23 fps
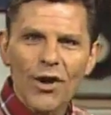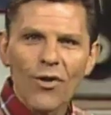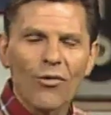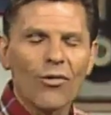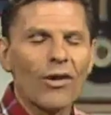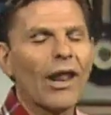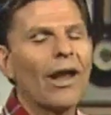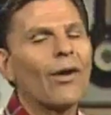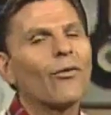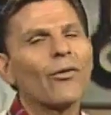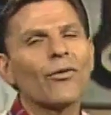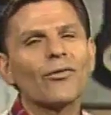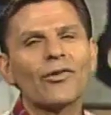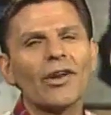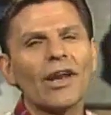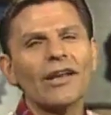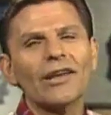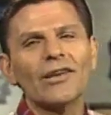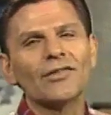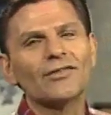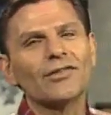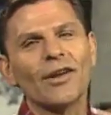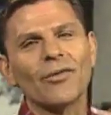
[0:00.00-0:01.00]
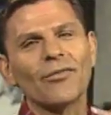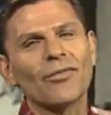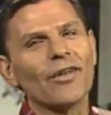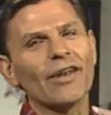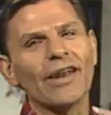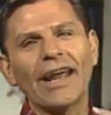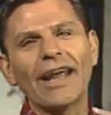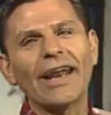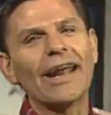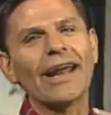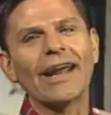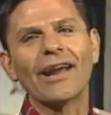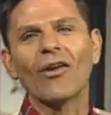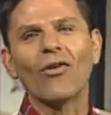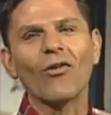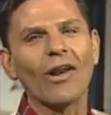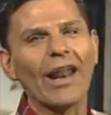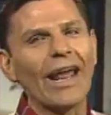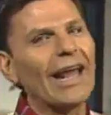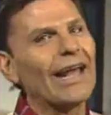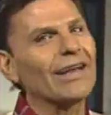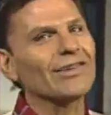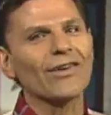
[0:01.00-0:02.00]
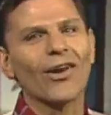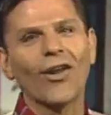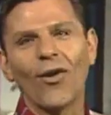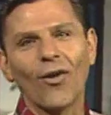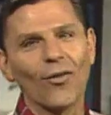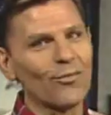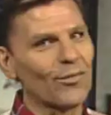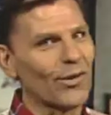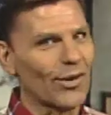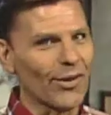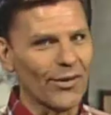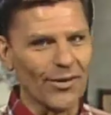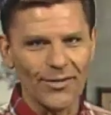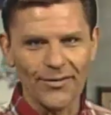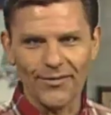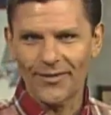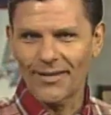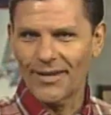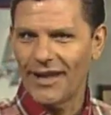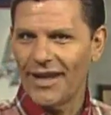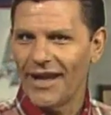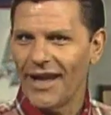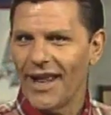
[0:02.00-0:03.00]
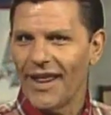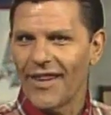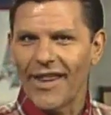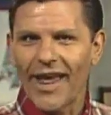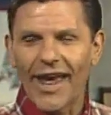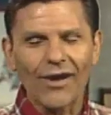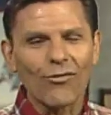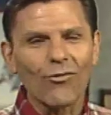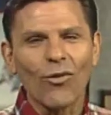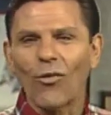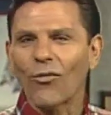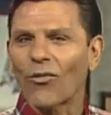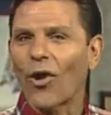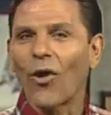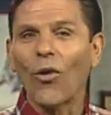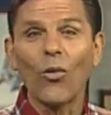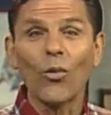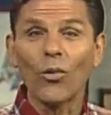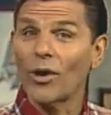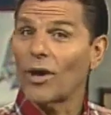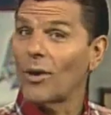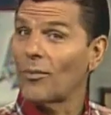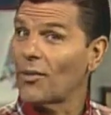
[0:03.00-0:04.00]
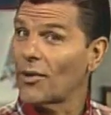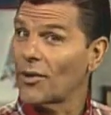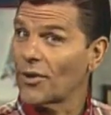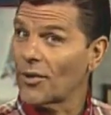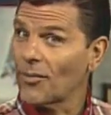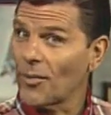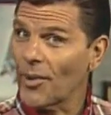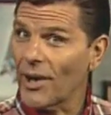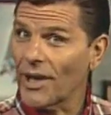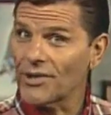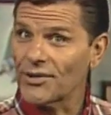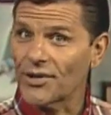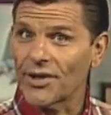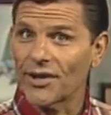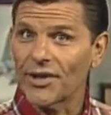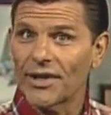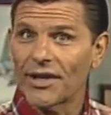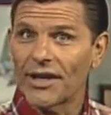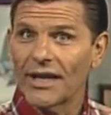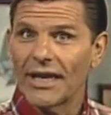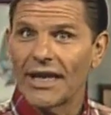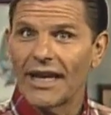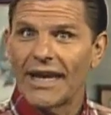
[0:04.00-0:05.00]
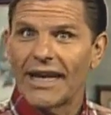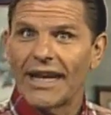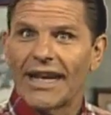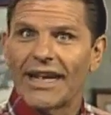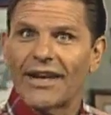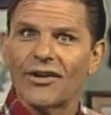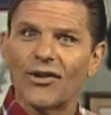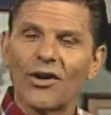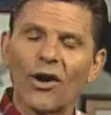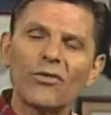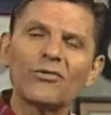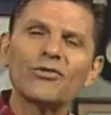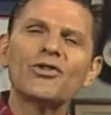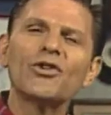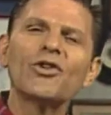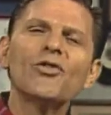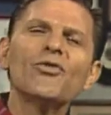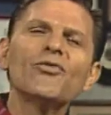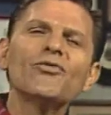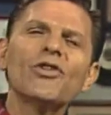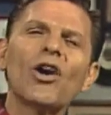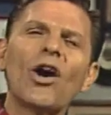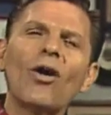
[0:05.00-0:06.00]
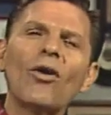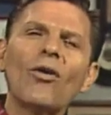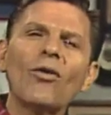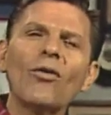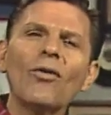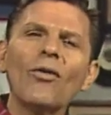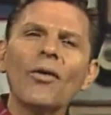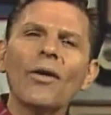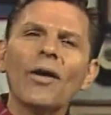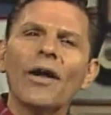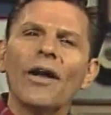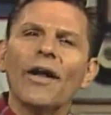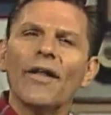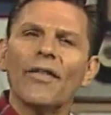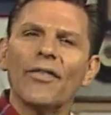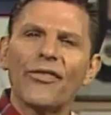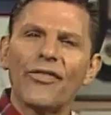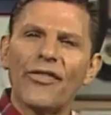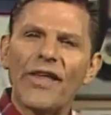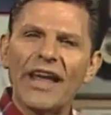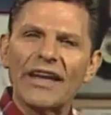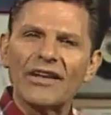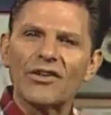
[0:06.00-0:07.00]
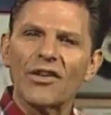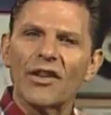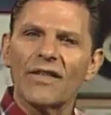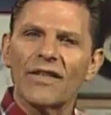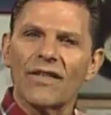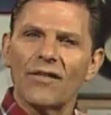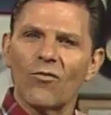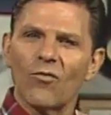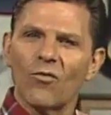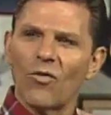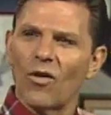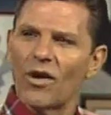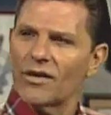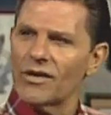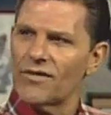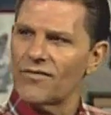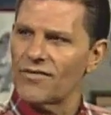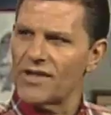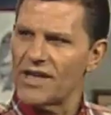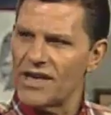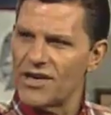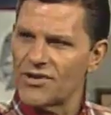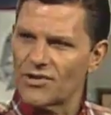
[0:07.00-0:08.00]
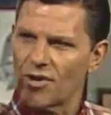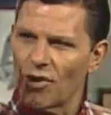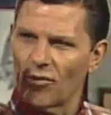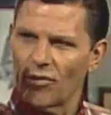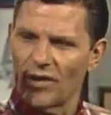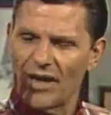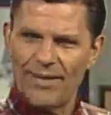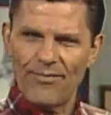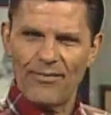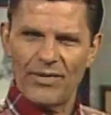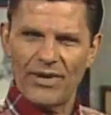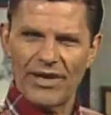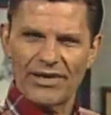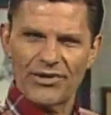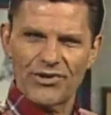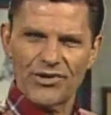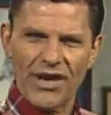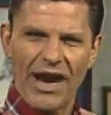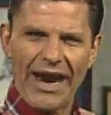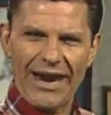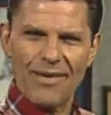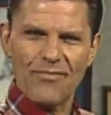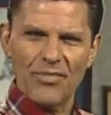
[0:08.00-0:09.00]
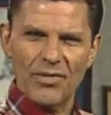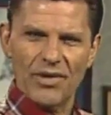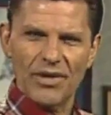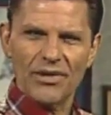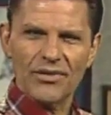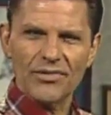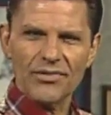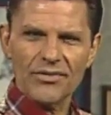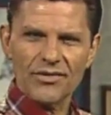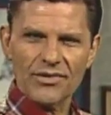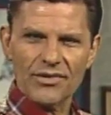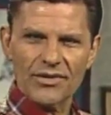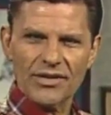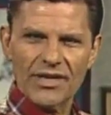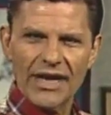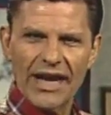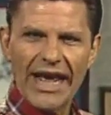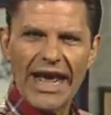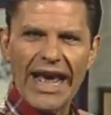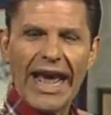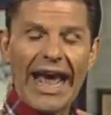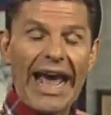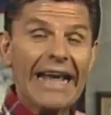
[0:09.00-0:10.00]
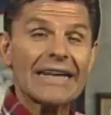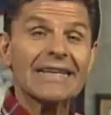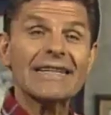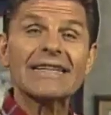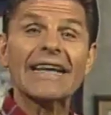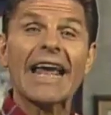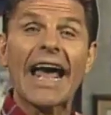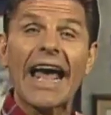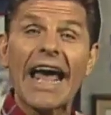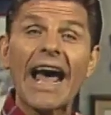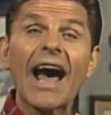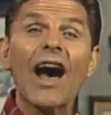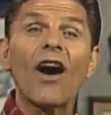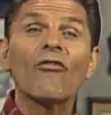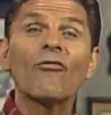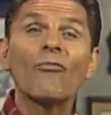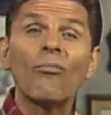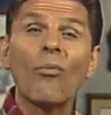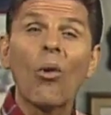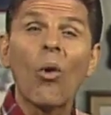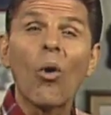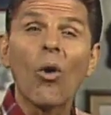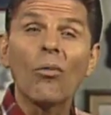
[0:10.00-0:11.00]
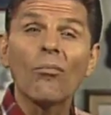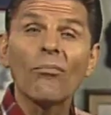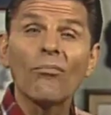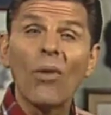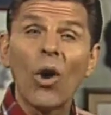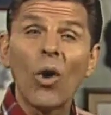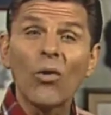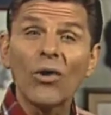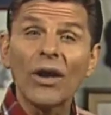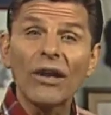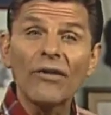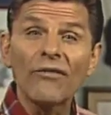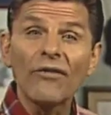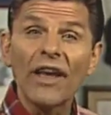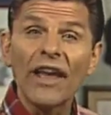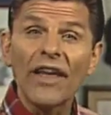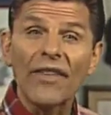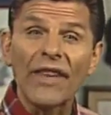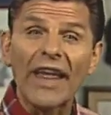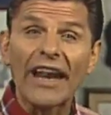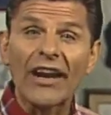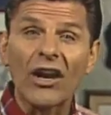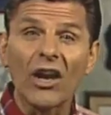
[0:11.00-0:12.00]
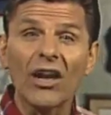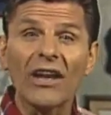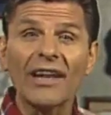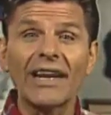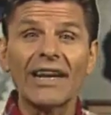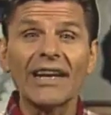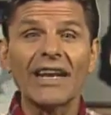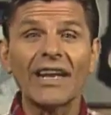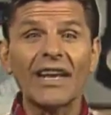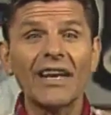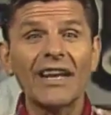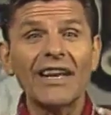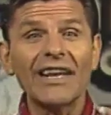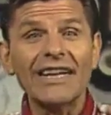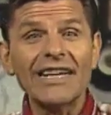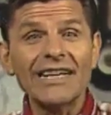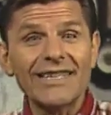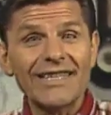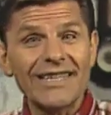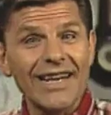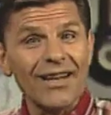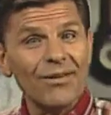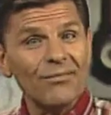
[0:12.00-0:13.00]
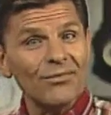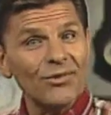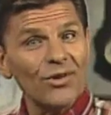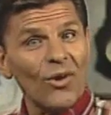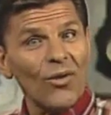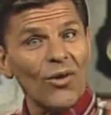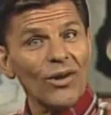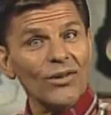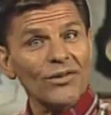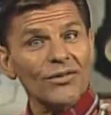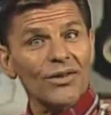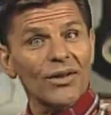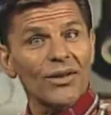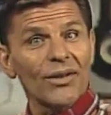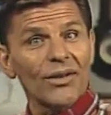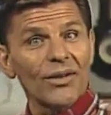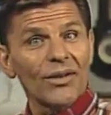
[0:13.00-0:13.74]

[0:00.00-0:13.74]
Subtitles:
Well, I want to tell you something, that ain't going to last long, brother. That won't hold up under pressure. Don't you know that one of these Olympic champions has to have more motive than looking good in his gym shorts?